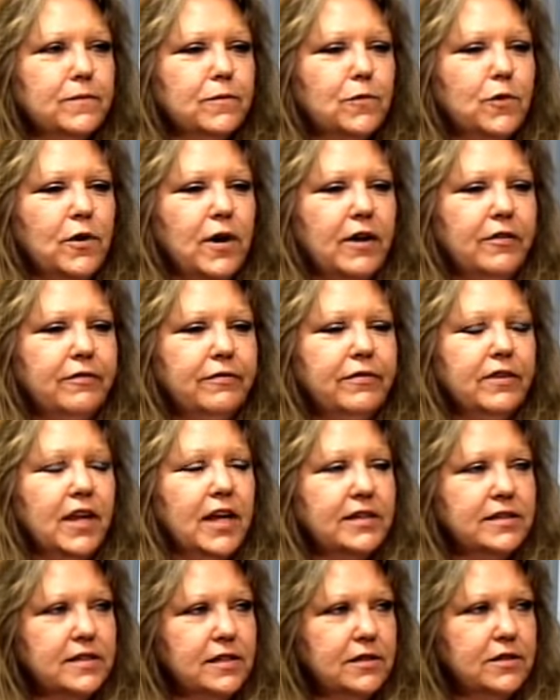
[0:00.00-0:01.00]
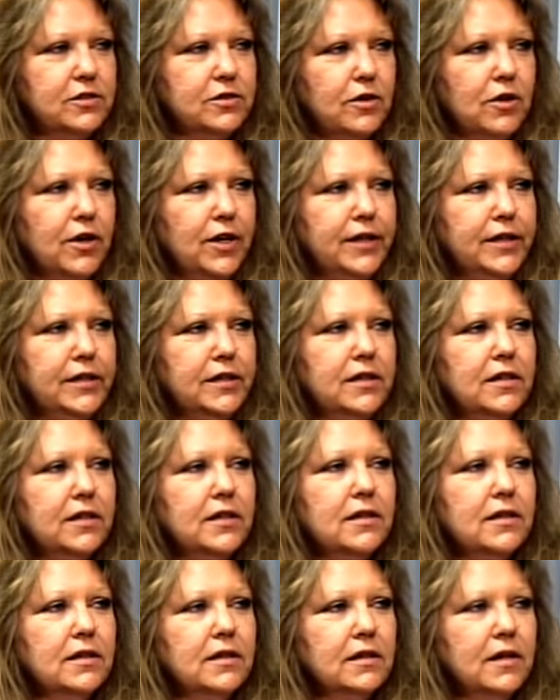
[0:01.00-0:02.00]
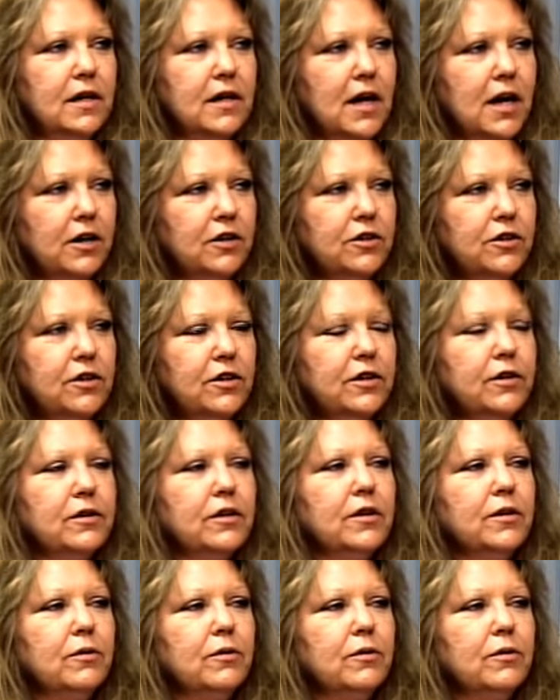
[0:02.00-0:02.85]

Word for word: we'll have lessons on hunger,